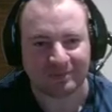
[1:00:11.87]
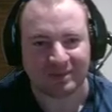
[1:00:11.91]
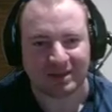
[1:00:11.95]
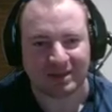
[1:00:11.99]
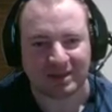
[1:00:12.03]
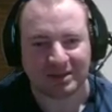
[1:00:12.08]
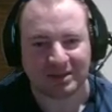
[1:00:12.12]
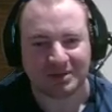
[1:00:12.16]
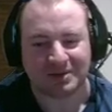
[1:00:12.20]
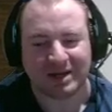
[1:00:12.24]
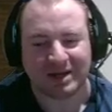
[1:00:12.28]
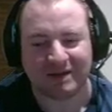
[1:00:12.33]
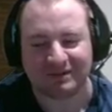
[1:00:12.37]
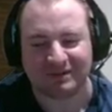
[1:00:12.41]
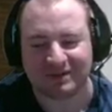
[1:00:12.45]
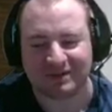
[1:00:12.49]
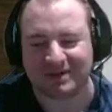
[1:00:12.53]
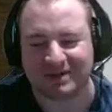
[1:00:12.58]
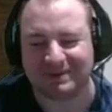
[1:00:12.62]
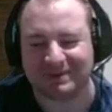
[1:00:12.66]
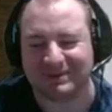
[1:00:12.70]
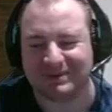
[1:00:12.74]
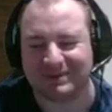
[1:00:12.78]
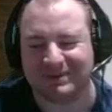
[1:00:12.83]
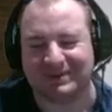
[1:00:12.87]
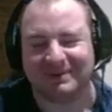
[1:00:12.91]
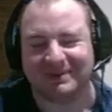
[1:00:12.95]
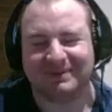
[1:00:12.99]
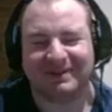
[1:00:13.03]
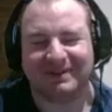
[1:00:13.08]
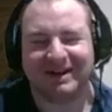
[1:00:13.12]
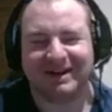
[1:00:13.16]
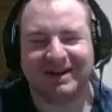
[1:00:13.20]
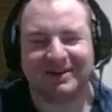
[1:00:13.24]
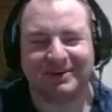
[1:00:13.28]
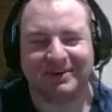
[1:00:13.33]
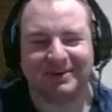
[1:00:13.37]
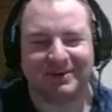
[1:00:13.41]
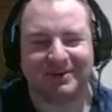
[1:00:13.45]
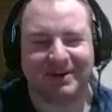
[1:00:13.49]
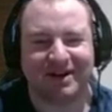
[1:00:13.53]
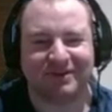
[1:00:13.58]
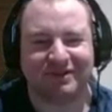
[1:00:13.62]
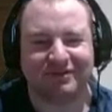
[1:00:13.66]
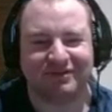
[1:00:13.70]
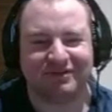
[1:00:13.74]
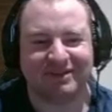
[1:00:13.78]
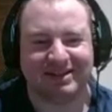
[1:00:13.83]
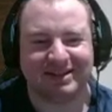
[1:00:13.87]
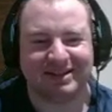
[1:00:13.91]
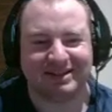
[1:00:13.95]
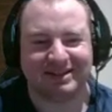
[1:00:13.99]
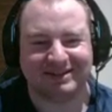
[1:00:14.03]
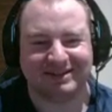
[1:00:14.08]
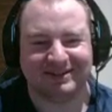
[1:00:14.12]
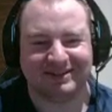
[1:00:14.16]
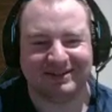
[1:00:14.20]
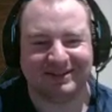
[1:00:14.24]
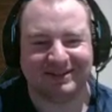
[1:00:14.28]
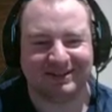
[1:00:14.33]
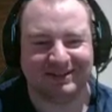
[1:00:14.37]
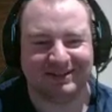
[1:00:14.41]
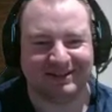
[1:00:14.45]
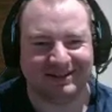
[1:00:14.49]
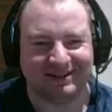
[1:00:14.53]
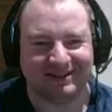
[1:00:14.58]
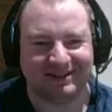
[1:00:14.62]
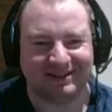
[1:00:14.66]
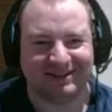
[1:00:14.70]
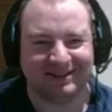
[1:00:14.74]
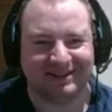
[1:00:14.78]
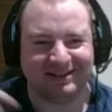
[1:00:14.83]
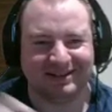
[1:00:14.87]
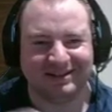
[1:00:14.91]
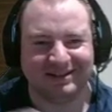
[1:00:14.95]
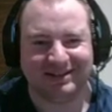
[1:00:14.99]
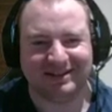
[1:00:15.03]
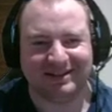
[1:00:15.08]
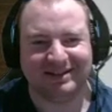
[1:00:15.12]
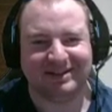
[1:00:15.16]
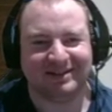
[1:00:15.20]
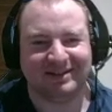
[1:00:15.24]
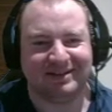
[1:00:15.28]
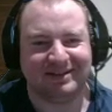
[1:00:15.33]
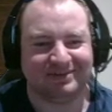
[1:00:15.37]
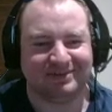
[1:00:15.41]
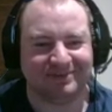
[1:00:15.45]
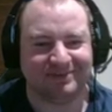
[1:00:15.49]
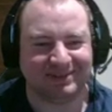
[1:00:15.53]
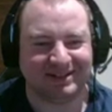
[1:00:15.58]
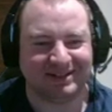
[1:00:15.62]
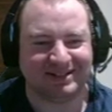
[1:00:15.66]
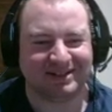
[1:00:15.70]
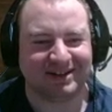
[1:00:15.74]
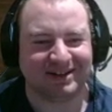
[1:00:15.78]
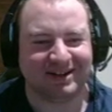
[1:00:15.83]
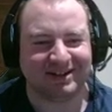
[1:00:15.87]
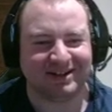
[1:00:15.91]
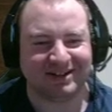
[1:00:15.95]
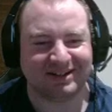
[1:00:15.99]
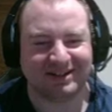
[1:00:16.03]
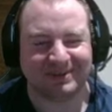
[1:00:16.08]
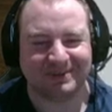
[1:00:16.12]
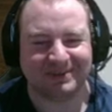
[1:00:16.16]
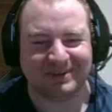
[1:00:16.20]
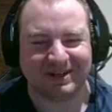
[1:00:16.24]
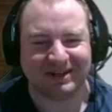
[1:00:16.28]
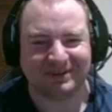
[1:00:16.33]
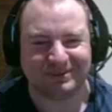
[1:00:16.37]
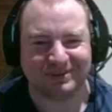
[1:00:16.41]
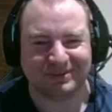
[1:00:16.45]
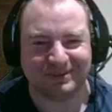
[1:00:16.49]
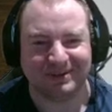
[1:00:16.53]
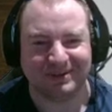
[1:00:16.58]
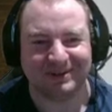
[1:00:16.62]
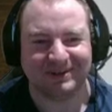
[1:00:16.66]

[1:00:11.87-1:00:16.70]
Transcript: You have to know what they're doing though, otherwise restart the whole level.